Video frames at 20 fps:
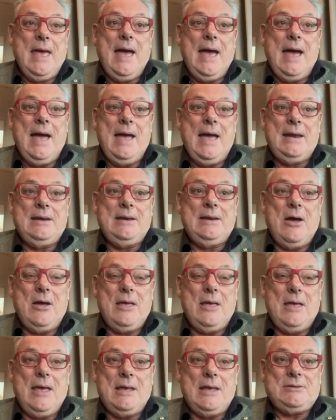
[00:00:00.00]
And
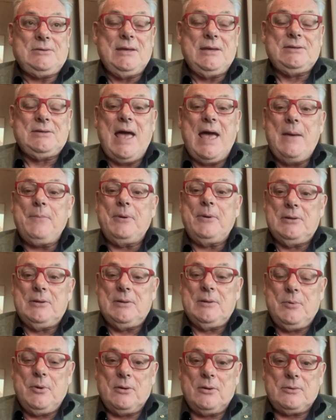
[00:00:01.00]
as things happened in
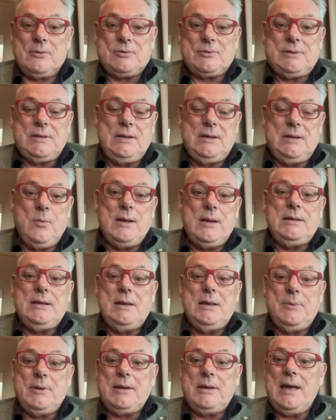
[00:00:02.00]
the bureaucracy, 1
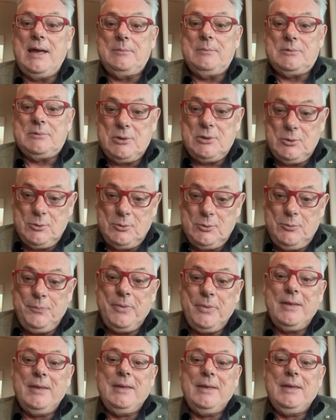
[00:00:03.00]
year became two.
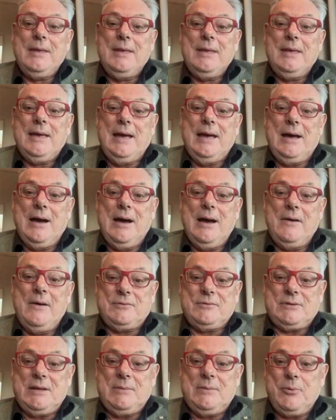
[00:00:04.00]
I
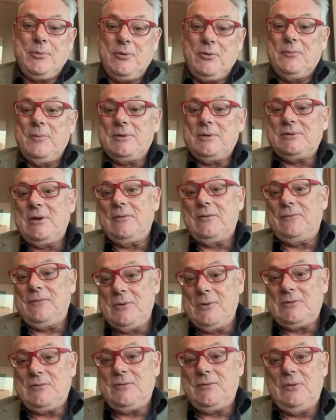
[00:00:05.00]
obviously proved myself
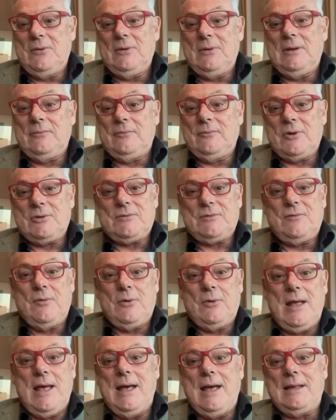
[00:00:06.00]
useful, and Ross
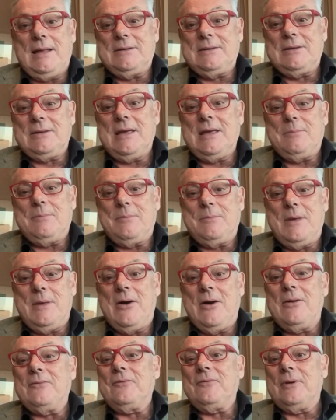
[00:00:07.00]
fought hard to keep me
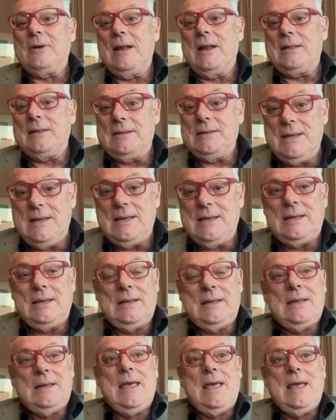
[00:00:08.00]
on for another year.